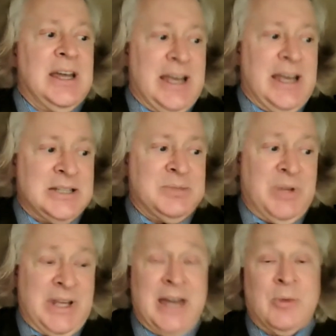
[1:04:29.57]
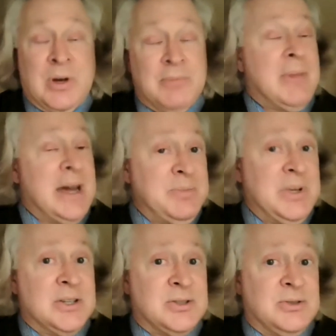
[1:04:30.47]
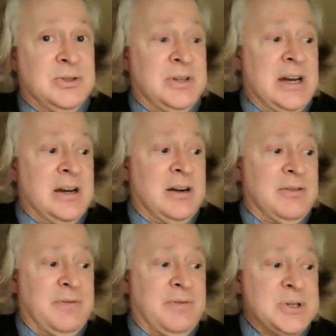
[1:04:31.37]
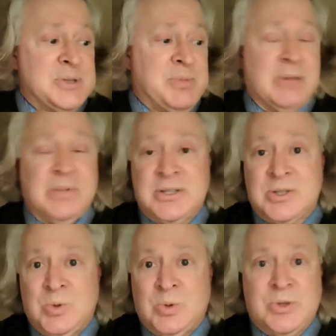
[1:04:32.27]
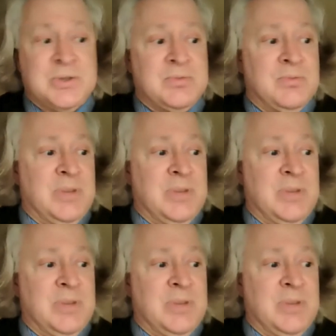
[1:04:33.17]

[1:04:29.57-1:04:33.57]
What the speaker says: and began what might be construed our first public schools